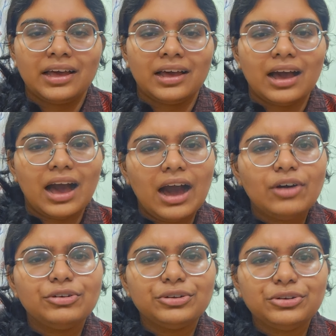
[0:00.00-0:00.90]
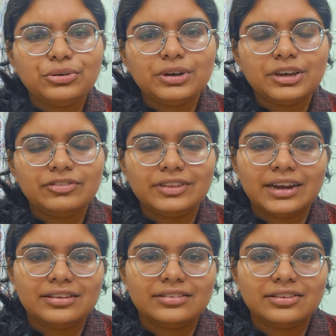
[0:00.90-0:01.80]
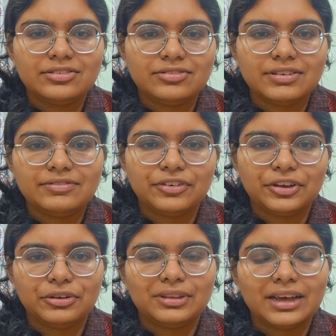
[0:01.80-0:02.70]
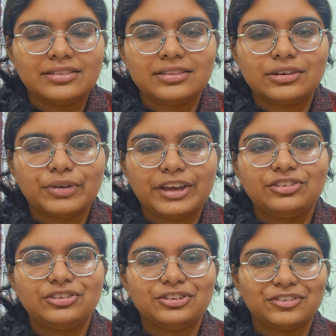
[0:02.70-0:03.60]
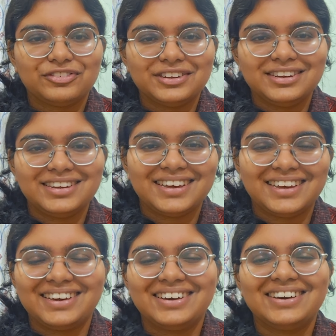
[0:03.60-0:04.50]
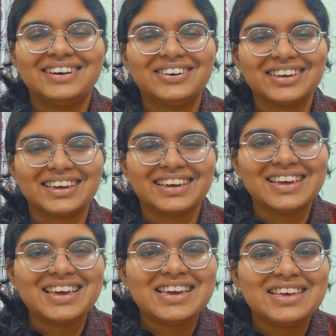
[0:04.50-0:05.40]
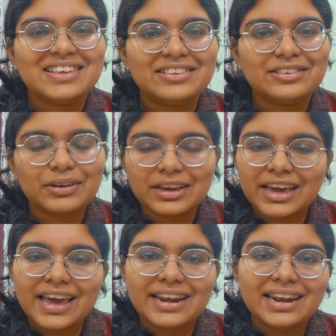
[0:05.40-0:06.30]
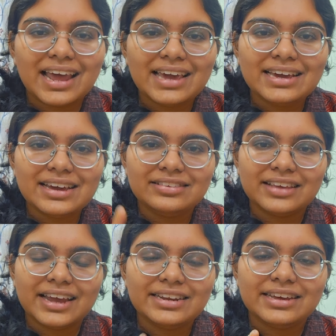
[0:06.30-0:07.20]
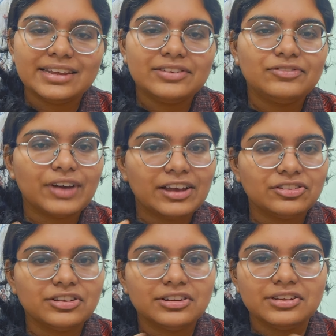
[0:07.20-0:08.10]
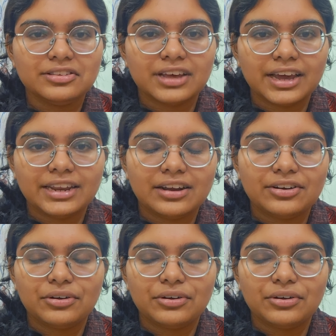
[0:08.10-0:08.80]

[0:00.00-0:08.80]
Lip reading: how to know if that is the stream for you? That's the question of the day. Okay, so again, like I said, in fashion designing